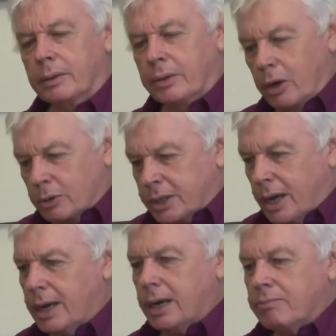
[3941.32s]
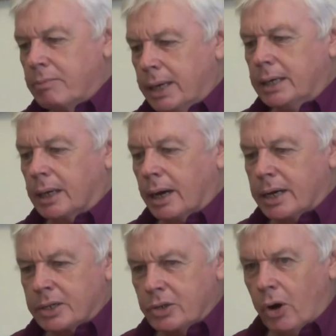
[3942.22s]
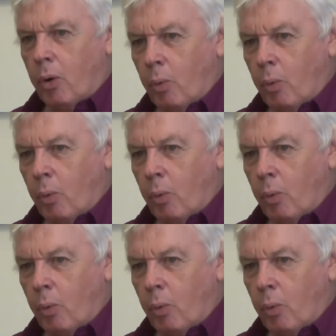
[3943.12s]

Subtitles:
the alternative media is not